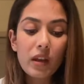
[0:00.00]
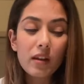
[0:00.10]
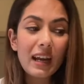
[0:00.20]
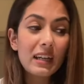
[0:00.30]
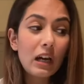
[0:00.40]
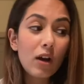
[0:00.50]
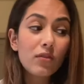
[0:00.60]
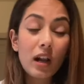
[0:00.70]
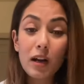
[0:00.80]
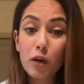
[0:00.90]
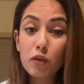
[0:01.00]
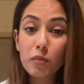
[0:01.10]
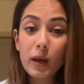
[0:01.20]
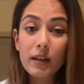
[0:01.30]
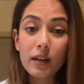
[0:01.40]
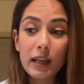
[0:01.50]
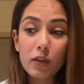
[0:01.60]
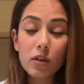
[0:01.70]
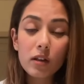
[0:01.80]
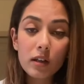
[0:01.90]
Right now I've run out of my
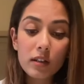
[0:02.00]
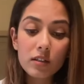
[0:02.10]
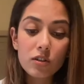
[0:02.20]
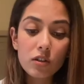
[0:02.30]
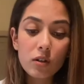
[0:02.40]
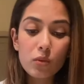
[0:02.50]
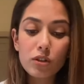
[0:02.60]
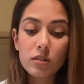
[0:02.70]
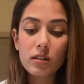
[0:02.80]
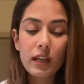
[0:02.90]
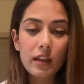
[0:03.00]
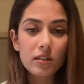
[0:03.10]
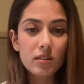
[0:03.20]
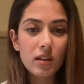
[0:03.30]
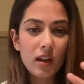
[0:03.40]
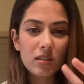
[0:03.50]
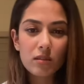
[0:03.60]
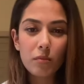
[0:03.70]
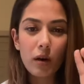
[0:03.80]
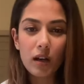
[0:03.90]
regular conditioner, which is a
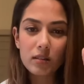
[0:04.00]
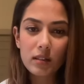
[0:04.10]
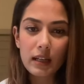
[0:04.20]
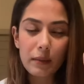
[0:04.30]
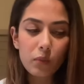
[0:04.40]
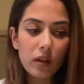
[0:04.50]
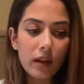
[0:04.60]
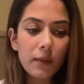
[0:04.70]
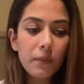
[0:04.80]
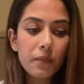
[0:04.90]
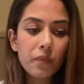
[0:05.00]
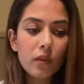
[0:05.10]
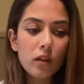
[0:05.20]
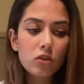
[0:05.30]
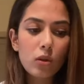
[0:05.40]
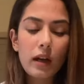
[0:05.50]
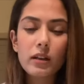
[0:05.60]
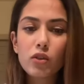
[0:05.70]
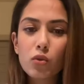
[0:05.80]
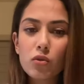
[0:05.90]
Kerastase mask type thing. So I
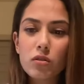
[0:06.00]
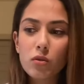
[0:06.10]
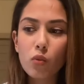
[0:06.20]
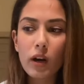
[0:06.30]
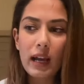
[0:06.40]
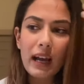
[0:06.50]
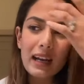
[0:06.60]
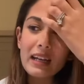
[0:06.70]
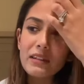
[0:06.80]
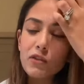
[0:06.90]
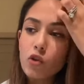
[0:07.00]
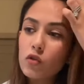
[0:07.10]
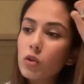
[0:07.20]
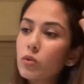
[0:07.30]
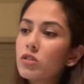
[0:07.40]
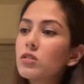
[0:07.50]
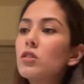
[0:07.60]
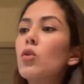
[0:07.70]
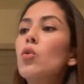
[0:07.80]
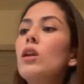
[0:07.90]
used what I had left over, which is
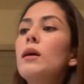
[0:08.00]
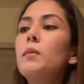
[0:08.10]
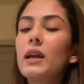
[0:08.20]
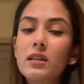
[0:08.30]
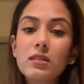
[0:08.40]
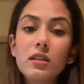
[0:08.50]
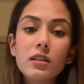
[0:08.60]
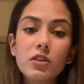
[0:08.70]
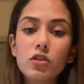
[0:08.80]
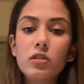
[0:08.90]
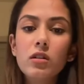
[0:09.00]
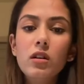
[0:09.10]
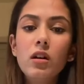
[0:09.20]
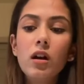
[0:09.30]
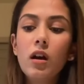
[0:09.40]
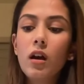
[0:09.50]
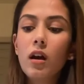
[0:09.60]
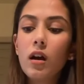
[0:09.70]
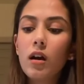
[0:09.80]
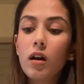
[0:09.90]
the Olaplex conditioner.
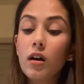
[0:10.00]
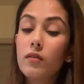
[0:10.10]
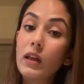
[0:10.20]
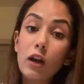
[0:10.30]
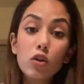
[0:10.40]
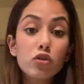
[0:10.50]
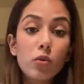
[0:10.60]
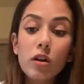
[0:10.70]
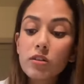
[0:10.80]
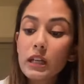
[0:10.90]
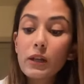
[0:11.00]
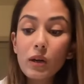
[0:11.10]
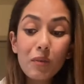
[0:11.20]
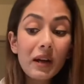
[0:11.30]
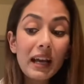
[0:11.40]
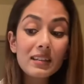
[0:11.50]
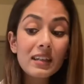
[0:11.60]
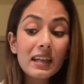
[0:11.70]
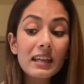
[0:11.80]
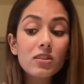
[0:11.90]
That also worked really well, but I
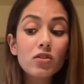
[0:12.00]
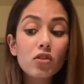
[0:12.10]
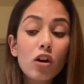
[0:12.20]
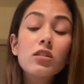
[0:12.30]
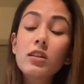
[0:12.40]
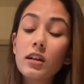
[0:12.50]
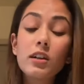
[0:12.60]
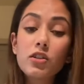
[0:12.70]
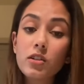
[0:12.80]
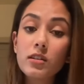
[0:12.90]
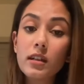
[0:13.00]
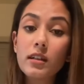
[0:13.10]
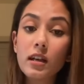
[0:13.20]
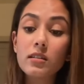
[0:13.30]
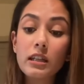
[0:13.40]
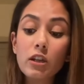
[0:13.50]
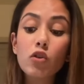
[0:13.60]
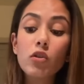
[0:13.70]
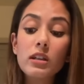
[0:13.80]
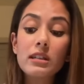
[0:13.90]
think it's not the conditioner that does any
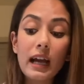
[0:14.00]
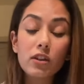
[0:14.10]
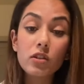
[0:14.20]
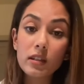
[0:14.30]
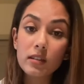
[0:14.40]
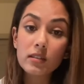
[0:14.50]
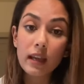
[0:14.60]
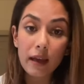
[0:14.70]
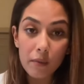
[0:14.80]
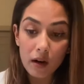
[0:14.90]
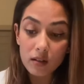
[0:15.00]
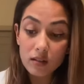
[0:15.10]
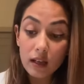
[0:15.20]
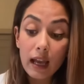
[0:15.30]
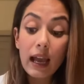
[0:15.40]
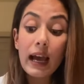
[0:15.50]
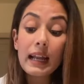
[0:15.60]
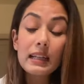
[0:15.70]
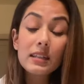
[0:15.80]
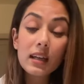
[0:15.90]
good. It's actually this hair mask.
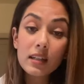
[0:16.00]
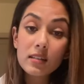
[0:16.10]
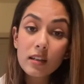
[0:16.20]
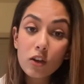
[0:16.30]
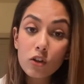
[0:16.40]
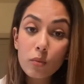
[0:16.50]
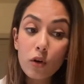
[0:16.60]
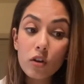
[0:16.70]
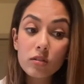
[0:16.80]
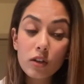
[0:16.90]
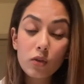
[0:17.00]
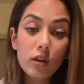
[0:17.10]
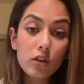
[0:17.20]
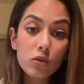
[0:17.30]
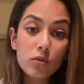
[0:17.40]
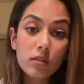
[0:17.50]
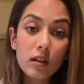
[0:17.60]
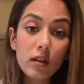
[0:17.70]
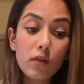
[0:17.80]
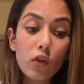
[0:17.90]
And it does say on the box that you can use
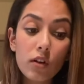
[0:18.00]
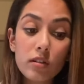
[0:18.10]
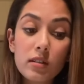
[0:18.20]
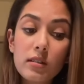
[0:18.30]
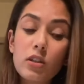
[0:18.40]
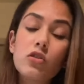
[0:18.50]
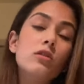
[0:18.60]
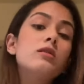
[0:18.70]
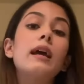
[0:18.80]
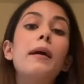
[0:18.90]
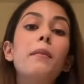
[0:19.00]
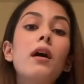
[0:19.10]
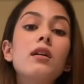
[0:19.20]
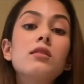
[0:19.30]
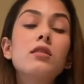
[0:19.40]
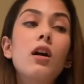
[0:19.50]
the Forest Essentials hair mask